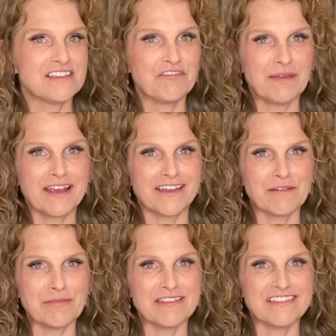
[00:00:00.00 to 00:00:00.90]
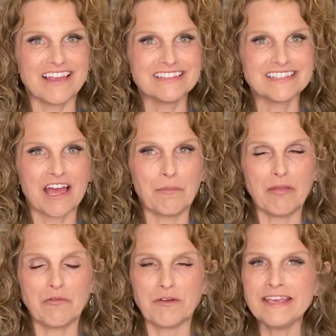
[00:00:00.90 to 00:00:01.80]
I've picked up this last
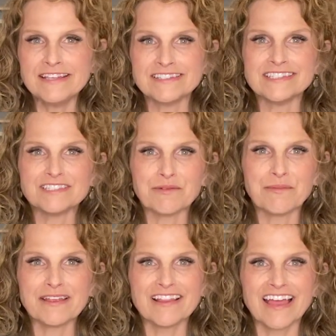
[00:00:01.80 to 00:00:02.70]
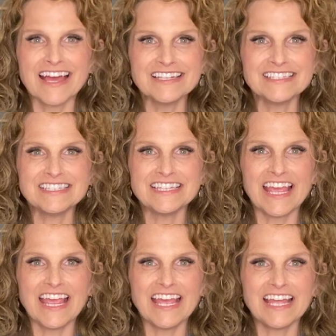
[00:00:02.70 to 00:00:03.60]
couple of weeks since we met last,
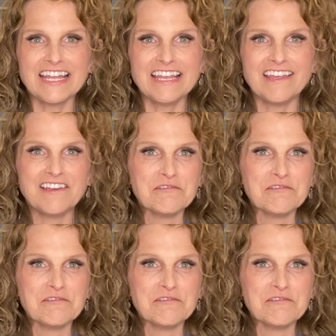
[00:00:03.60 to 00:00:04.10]
and